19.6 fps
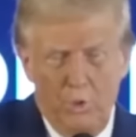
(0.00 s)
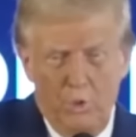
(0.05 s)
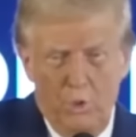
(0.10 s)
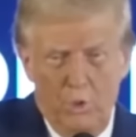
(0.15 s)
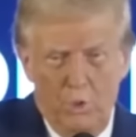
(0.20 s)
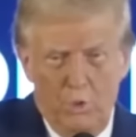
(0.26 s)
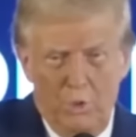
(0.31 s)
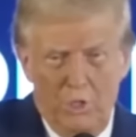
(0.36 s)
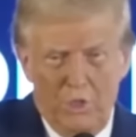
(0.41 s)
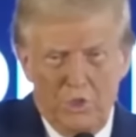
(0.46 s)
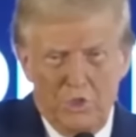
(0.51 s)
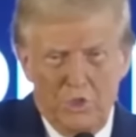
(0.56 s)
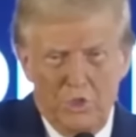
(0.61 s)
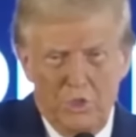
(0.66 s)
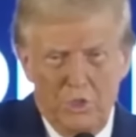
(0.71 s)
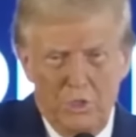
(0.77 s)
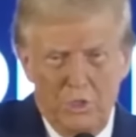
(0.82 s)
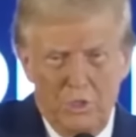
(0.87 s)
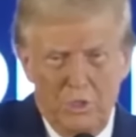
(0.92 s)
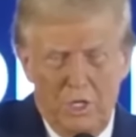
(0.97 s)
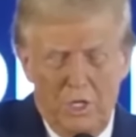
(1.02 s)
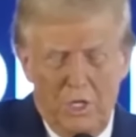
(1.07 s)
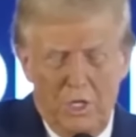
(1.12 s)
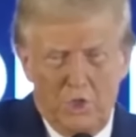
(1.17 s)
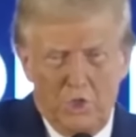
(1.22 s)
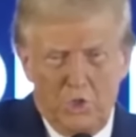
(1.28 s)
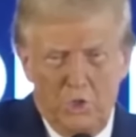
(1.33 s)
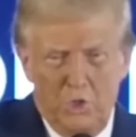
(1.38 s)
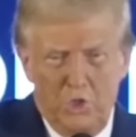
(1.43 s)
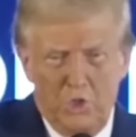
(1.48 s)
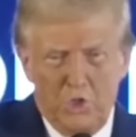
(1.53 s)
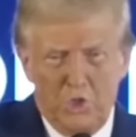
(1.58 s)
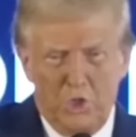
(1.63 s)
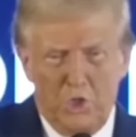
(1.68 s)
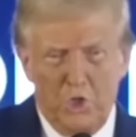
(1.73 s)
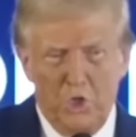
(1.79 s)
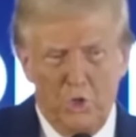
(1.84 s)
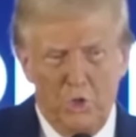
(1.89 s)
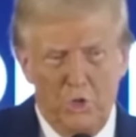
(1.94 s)
or it's a certain
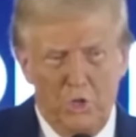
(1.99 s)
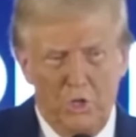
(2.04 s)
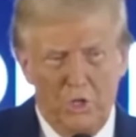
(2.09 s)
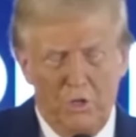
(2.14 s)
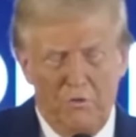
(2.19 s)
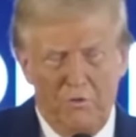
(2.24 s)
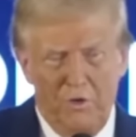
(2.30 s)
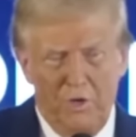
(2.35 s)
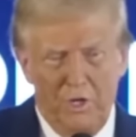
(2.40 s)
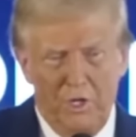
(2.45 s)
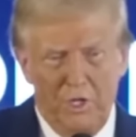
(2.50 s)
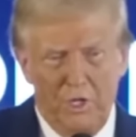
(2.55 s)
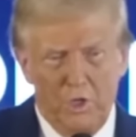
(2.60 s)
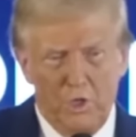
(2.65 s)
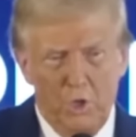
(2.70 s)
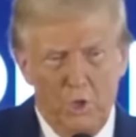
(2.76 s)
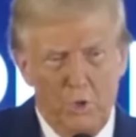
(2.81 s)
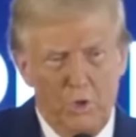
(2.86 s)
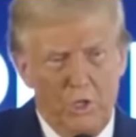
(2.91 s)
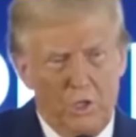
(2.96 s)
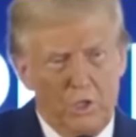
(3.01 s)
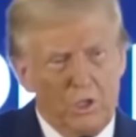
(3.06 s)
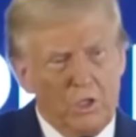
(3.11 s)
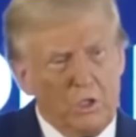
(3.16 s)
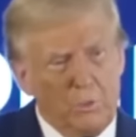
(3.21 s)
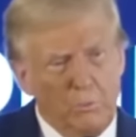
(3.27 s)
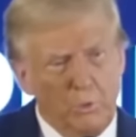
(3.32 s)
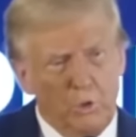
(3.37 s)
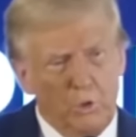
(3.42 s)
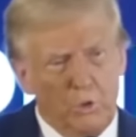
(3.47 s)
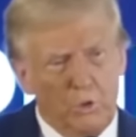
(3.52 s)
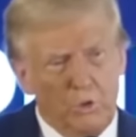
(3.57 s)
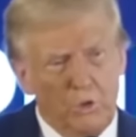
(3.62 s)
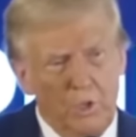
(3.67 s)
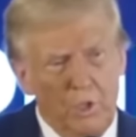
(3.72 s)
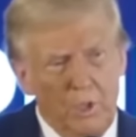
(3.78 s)
security they feel in going to the booth.